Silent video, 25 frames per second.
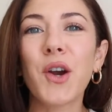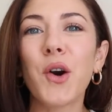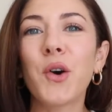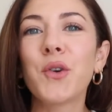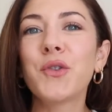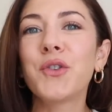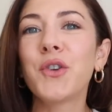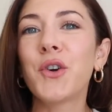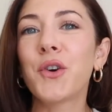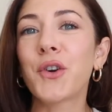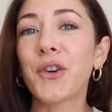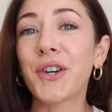
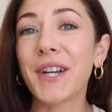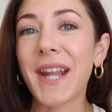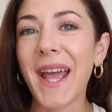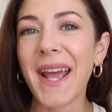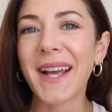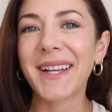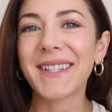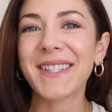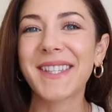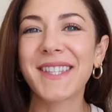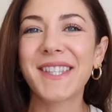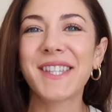on your
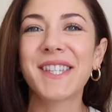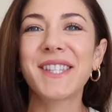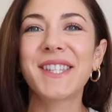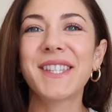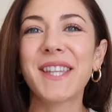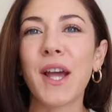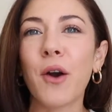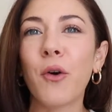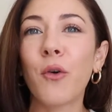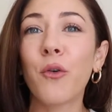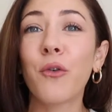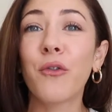next
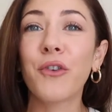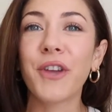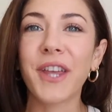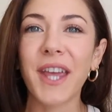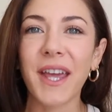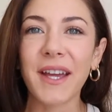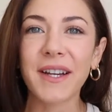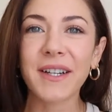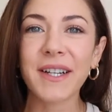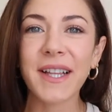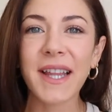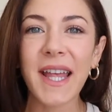
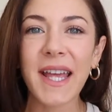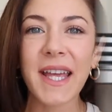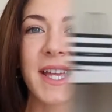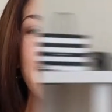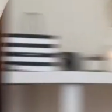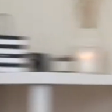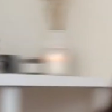self-care day.